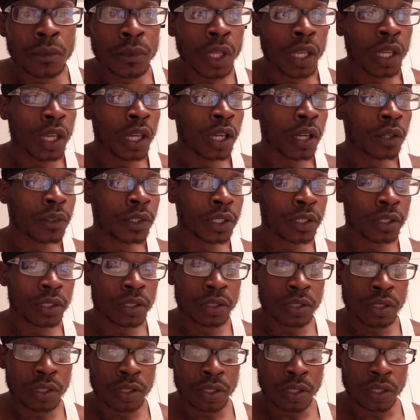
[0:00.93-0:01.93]
Howdy.
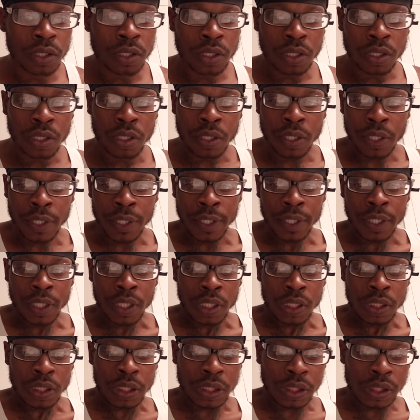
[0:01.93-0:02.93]

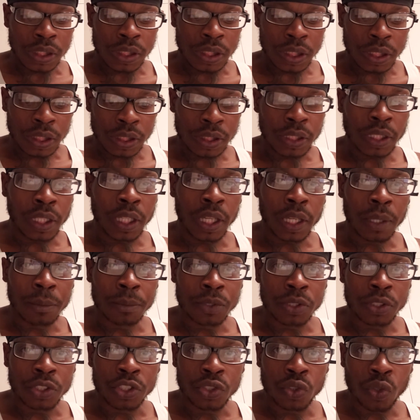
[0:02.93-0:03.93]
This is Cam's
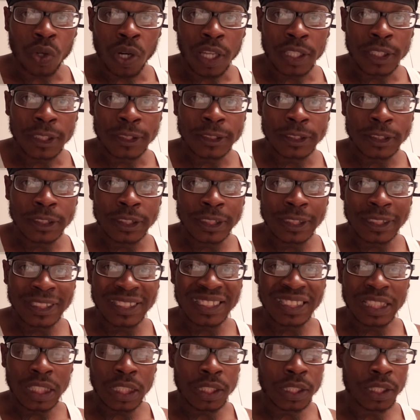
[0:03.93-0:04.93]

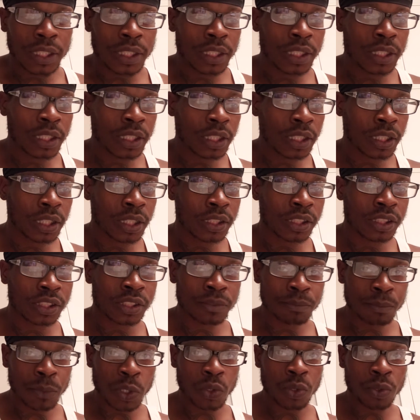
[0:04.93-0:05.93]
astrology. This is
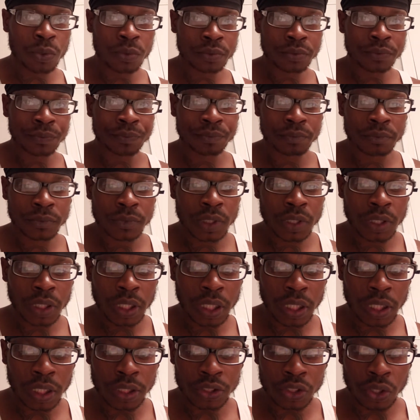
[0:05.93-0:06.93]
Moon
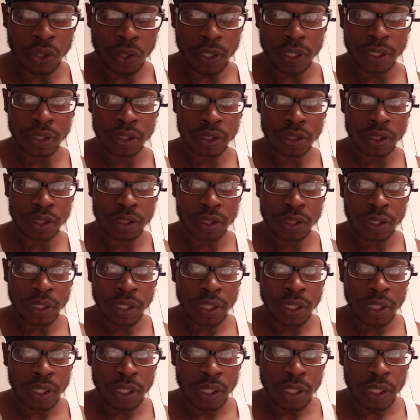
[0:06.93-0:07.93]
and Taurus
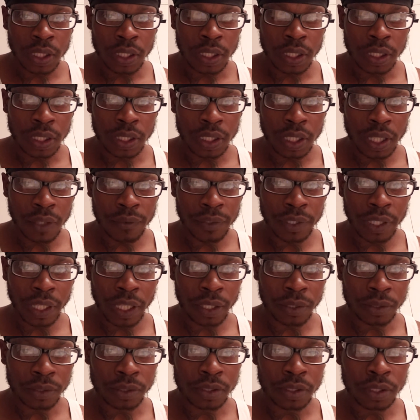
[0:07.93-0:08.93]
in the 11th
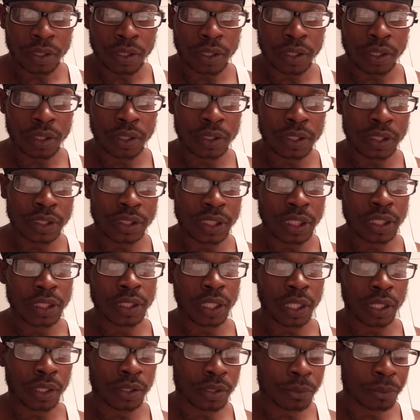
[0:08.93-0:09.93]
house, the 10th
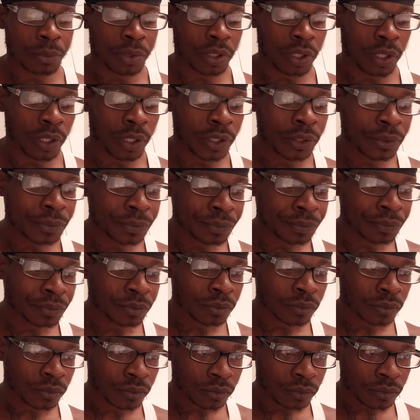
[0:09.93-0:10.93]
house. I'm sorry.
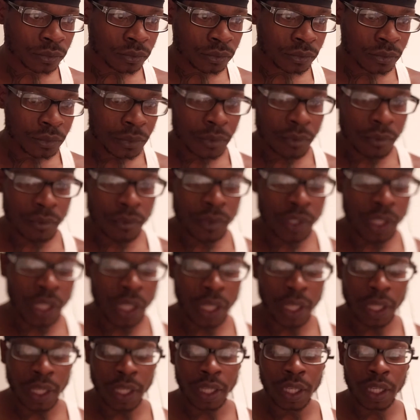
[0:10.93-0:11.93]

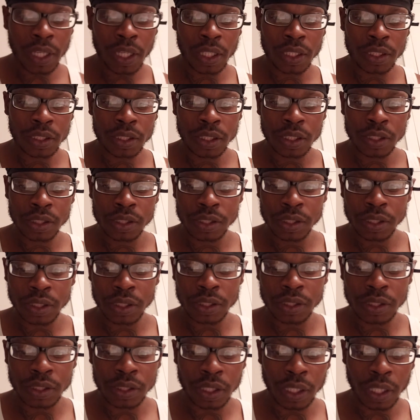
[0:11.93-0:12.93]
And this
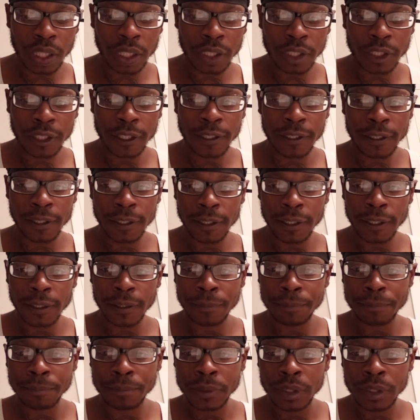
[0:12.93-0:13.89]
is like a